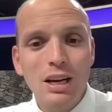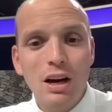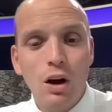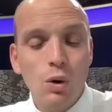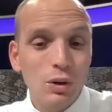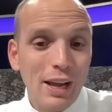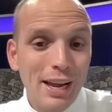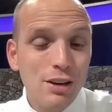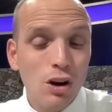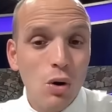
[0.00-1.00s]

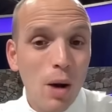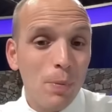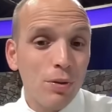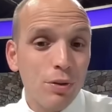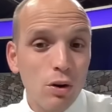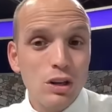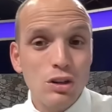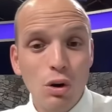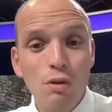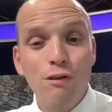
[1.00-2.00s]
Orlando, upper 30s,
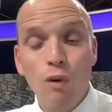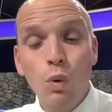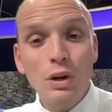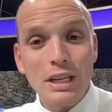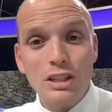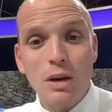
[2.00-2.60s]
low 40s.